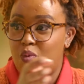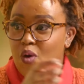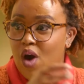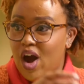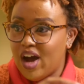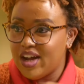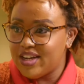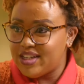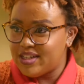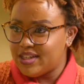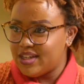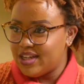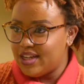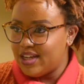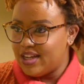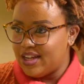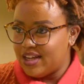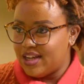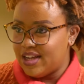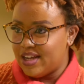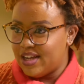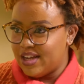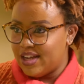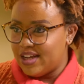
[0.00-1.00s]
What?
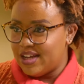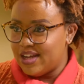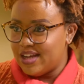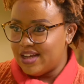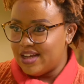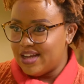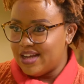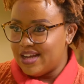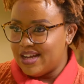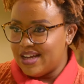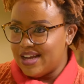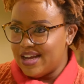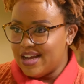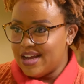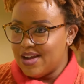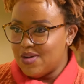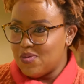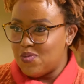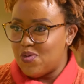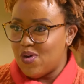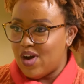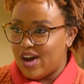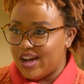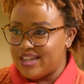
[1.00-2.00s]
What the freak?
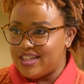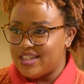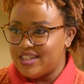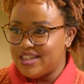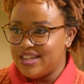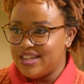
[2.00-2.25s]
What?